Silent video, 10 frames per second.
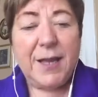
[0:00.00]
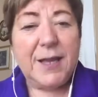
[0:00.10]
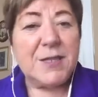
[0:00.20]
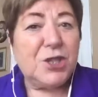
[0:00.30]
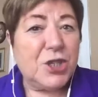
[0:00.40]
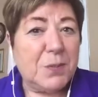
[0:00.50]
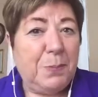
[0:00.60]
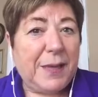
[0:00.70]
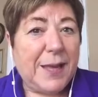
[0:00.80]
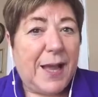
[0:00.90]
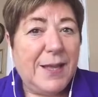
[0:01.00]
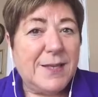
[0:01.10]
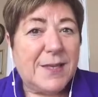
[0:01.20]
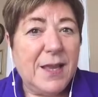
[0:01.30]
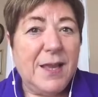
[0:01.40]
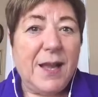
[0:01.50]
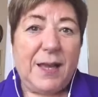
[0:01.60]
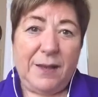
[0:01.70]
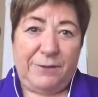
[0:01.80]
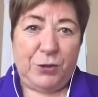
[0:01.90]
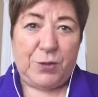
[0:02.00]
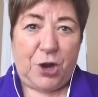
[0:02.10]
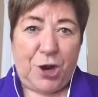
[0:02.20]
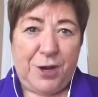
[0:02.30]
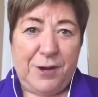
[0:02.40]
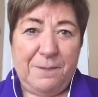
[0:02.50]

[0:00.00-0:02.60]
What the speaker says: It's a just because I love you card.